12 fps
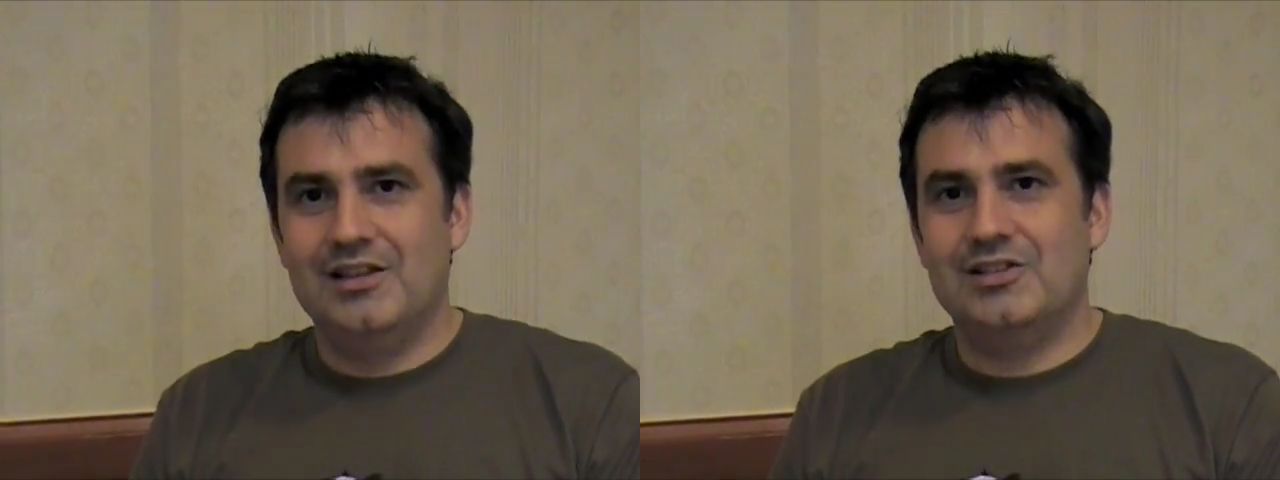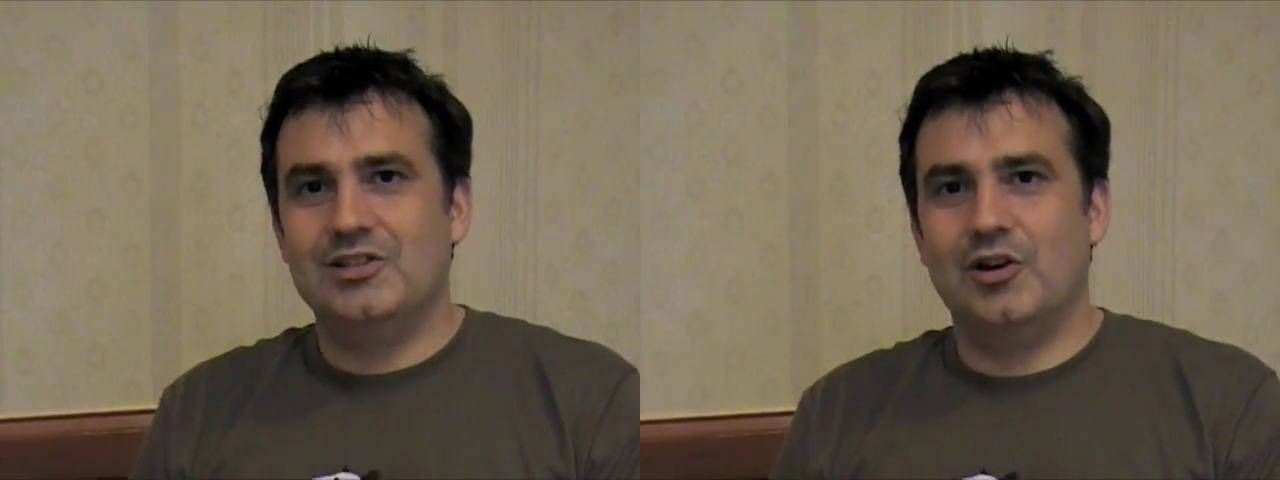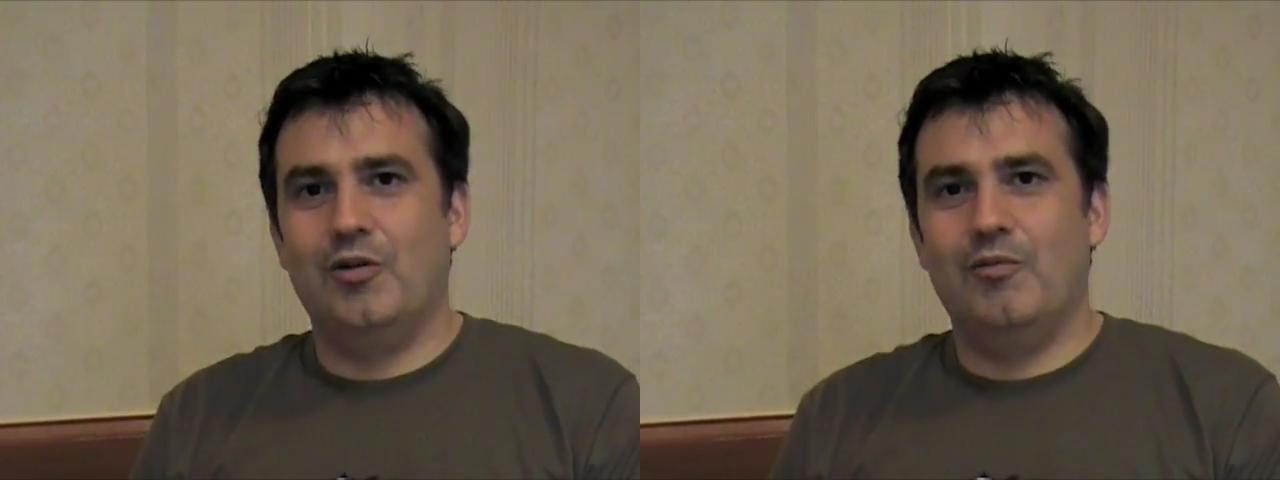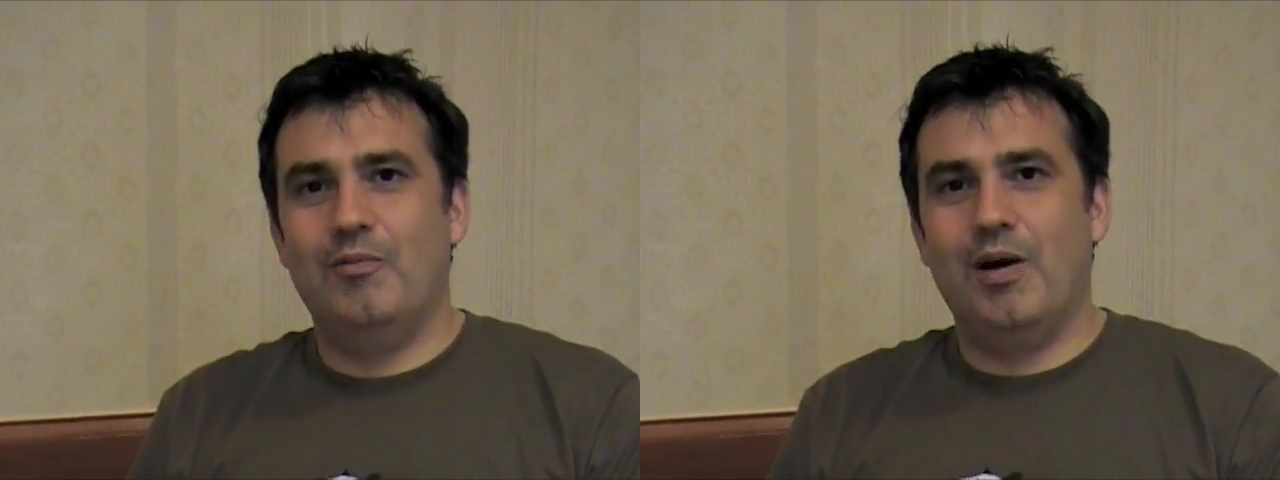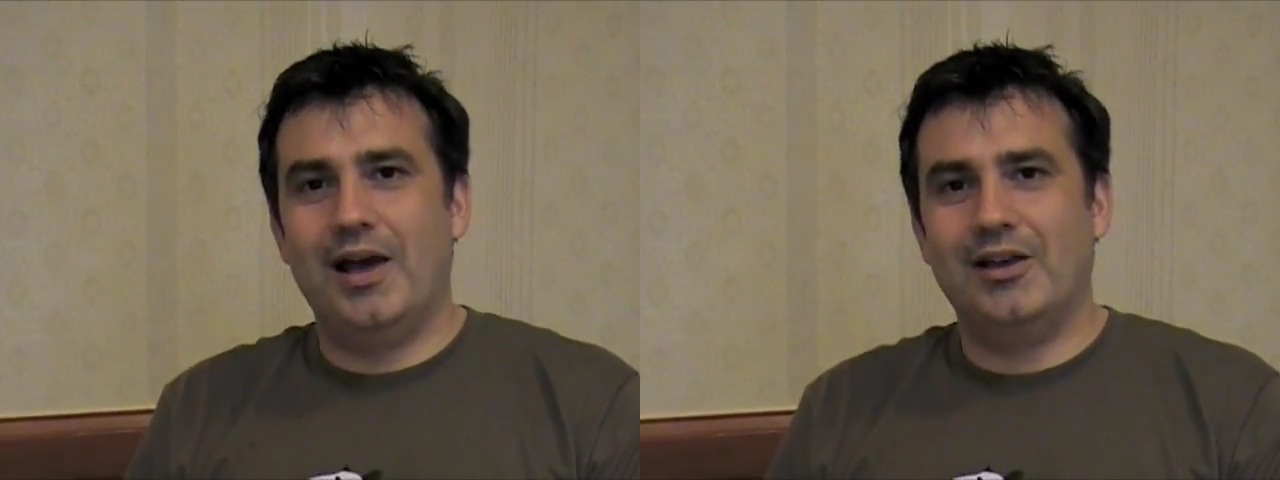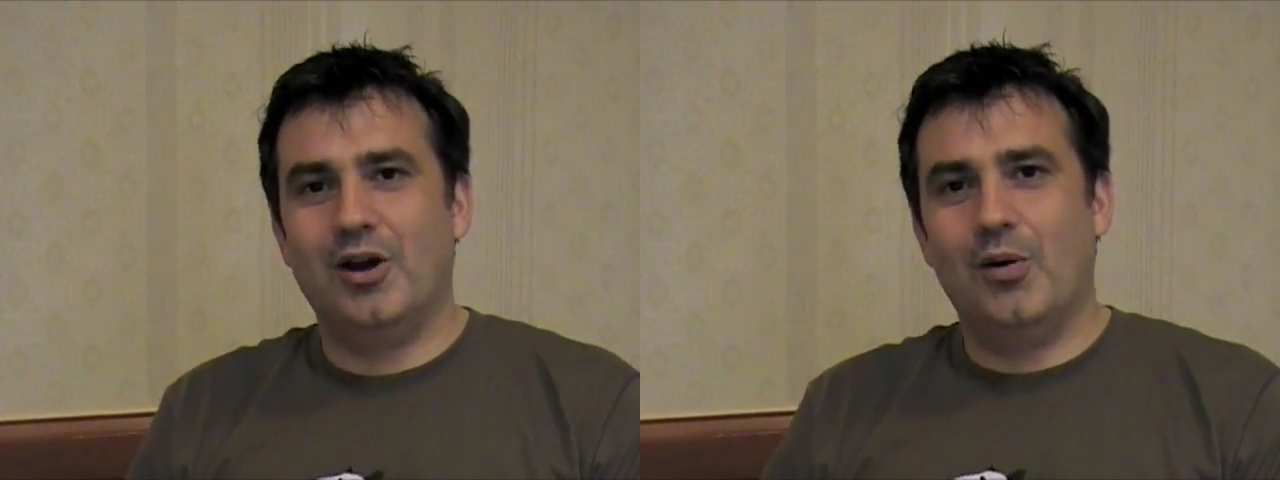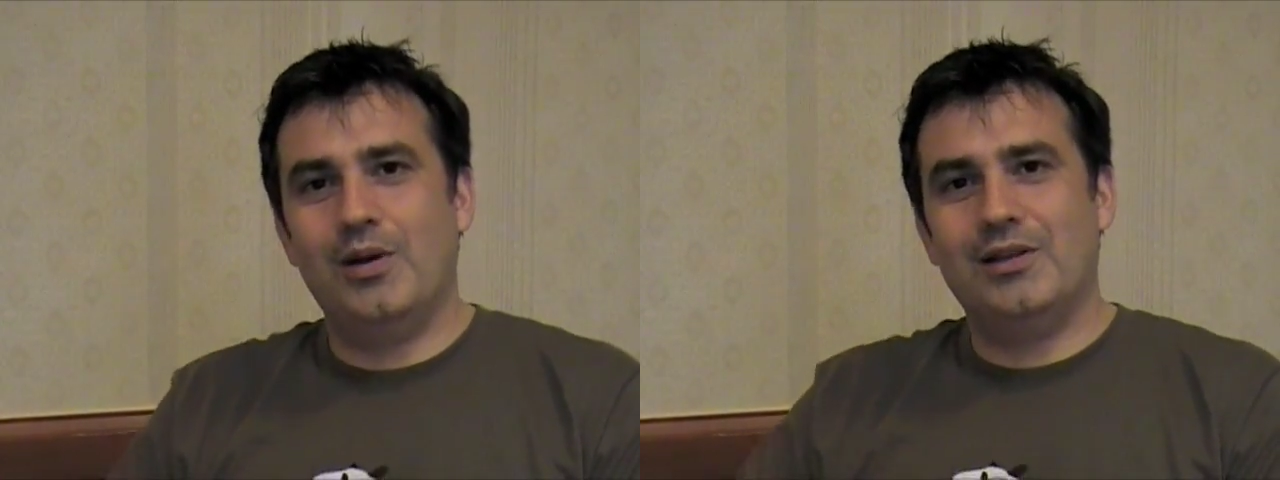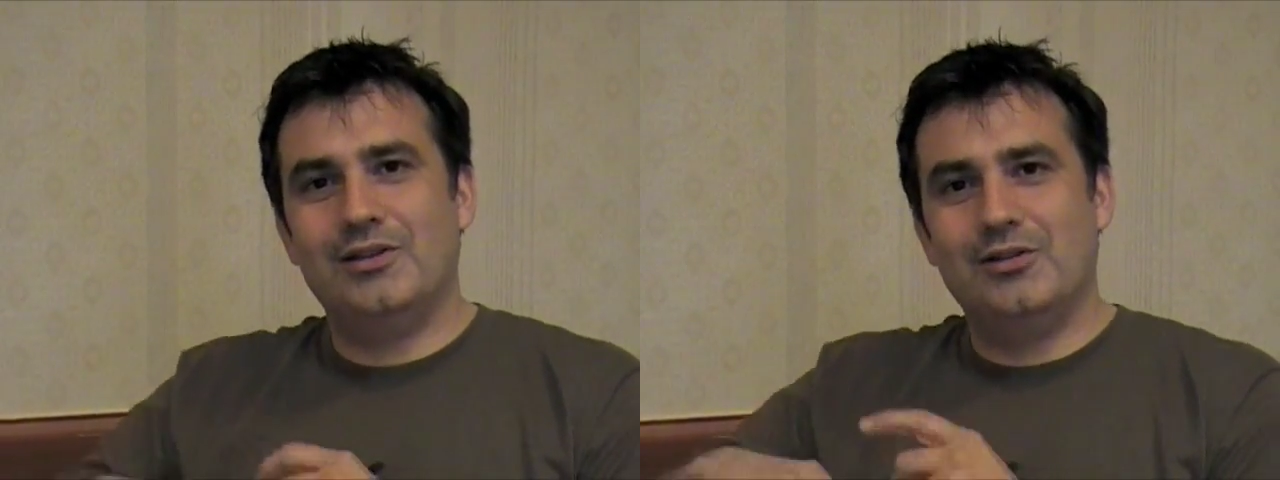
So by going